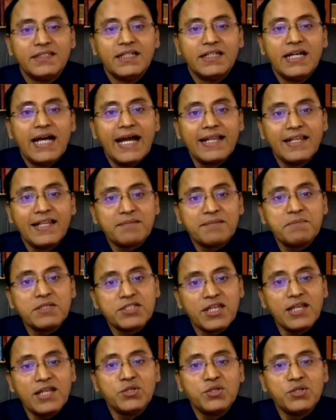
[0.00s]
And let me tell
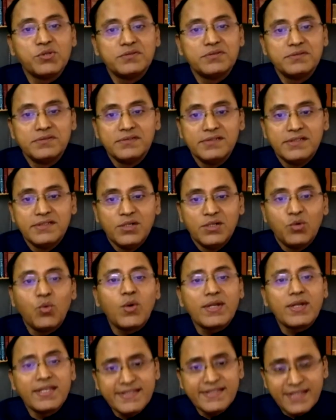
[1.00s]
you, what
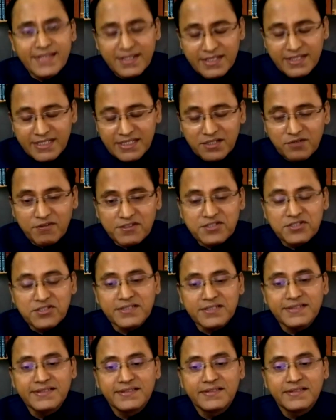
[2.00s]
is the leading question?